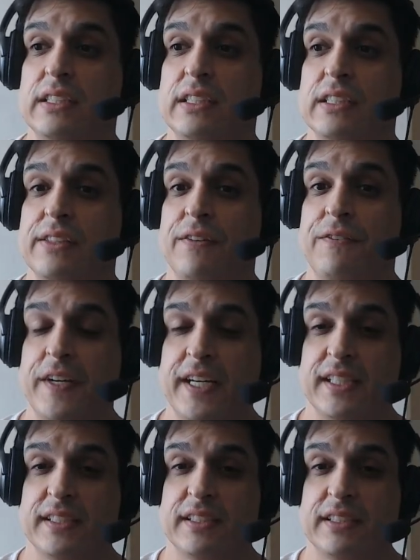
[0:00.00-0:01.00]
the
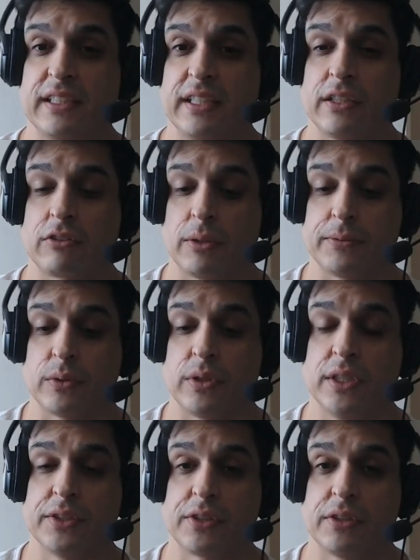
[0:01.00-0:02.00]
feds and the crypto
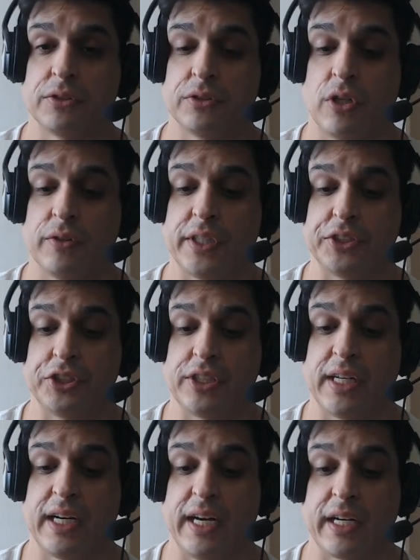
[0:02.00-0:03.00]
hunters and all that shit
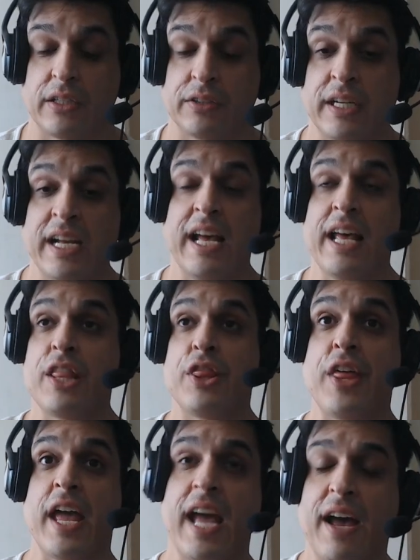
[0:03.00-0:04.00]
I hired,
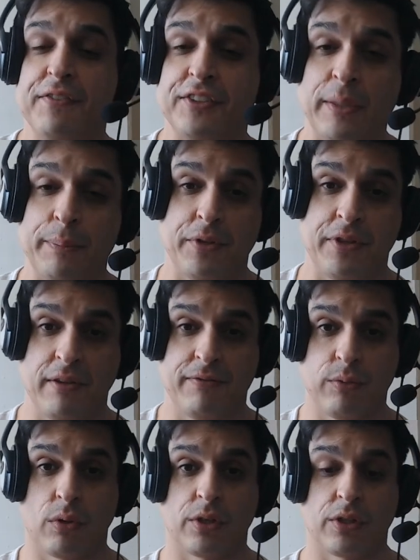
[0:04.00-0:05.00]
they have sympathy
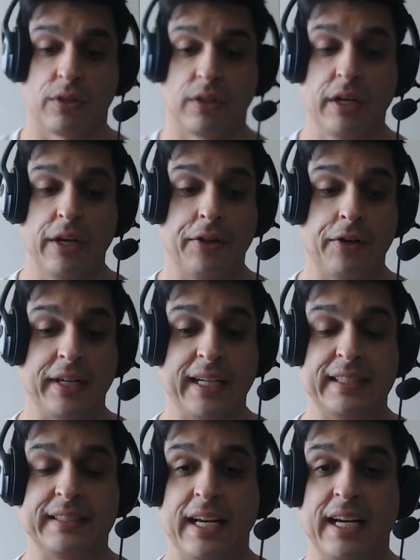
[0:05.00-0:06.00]
for her. They're
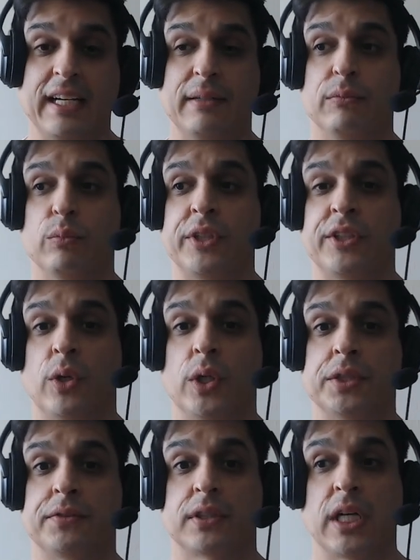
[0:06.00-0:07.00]
like, damn, we can
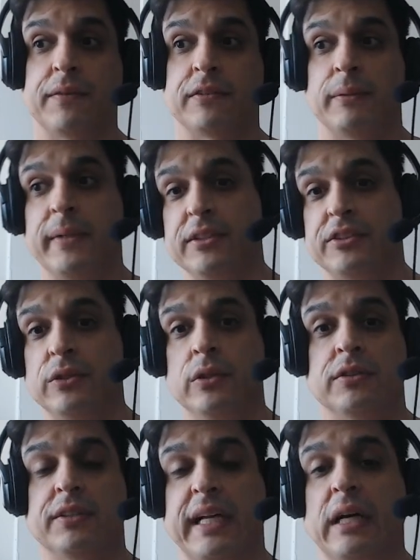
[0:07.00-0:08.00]
only recover about
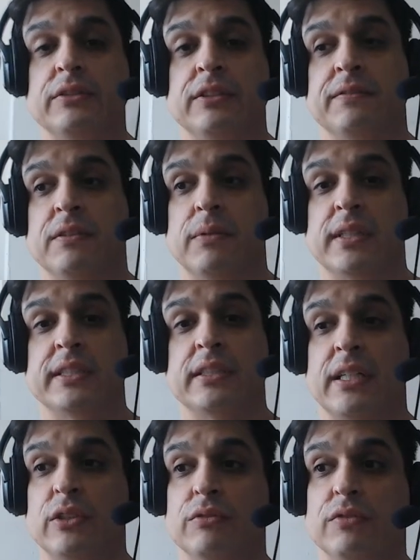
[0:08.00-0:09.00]
200,000 of the money
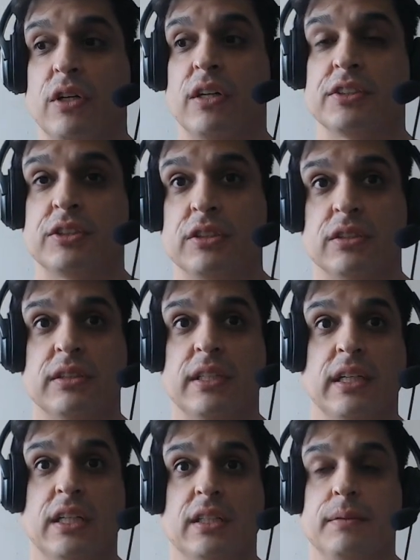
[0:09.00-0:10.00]
that you've lost
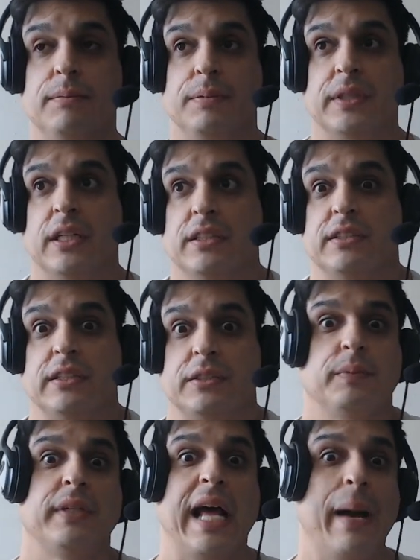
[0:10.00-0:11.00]
because it's
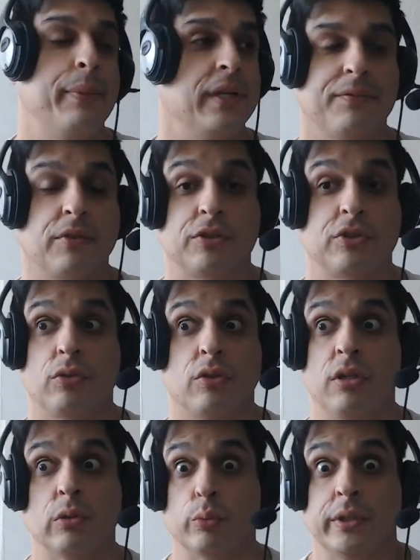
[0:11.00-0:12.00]
been happening for so
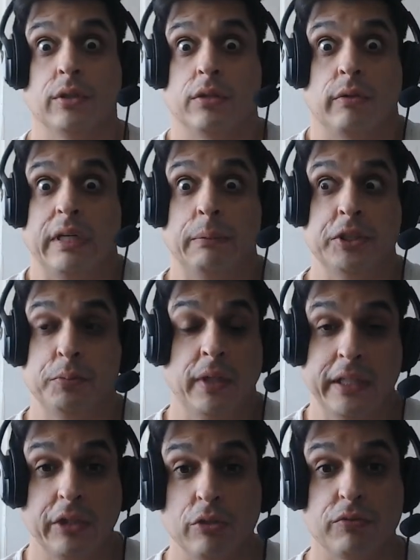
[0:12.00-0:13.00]
long. We don't know how much
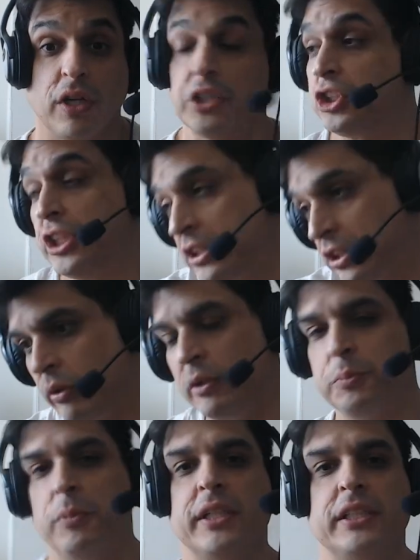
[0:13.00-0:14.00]
money you've lost. She doesn't know how
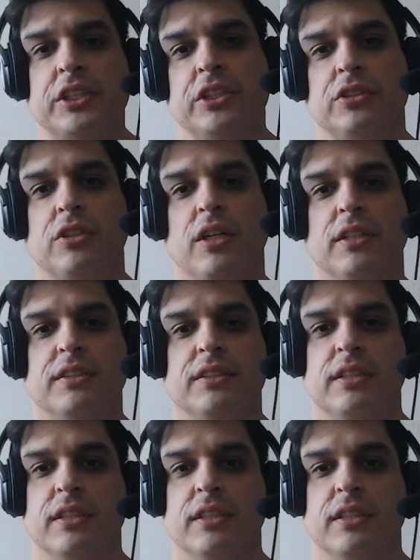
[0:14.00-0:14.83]
much money she's lost.